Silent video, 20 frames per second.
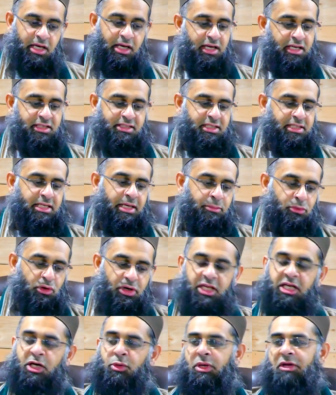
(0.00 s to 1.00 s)
He says, I'm
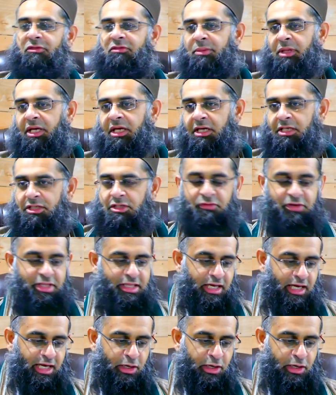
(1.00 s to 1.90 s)
running away from the curse of Allah.